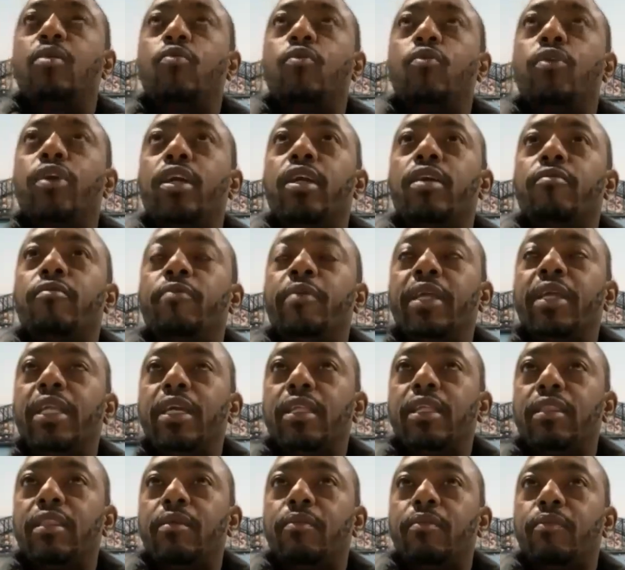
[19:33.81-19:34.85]
We've been
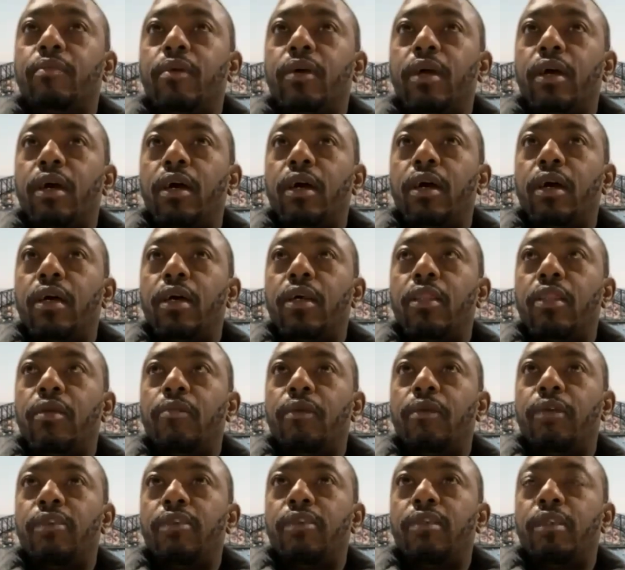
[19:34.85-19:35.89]
in the, uh, in the
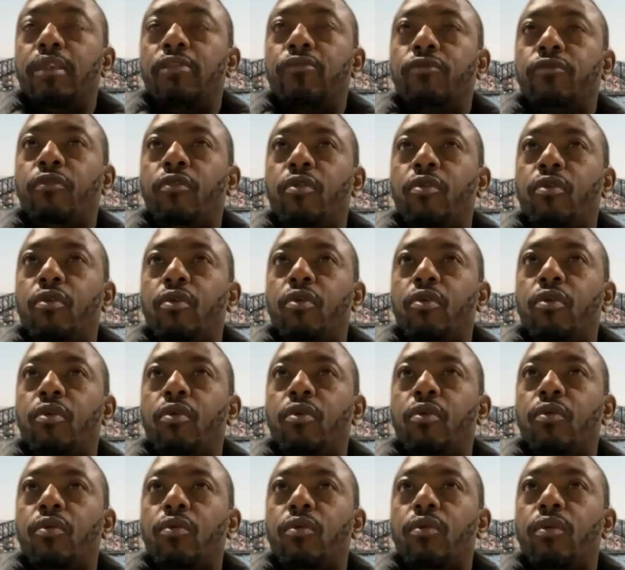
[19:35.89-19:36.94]
business
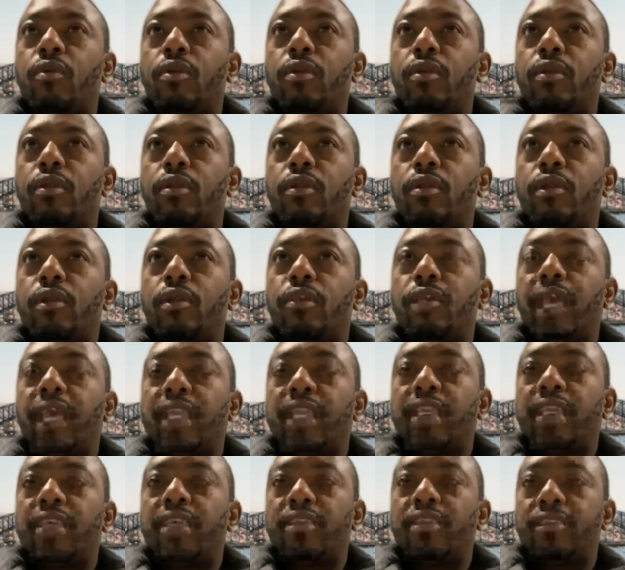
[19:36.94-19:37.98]
for
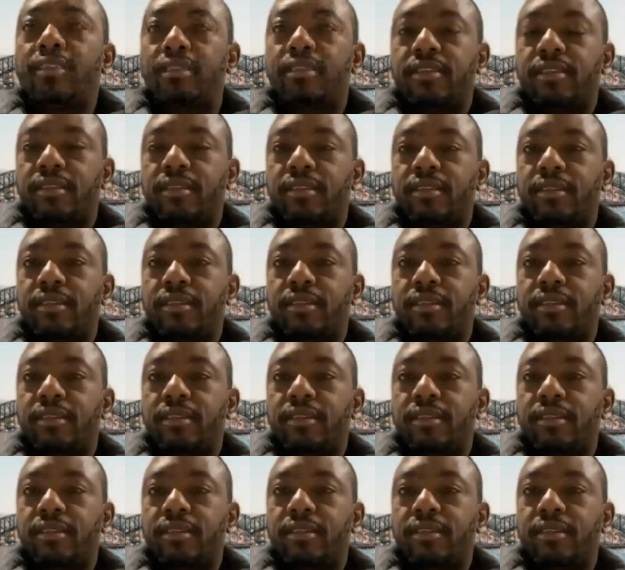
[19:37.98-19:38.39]
10 years.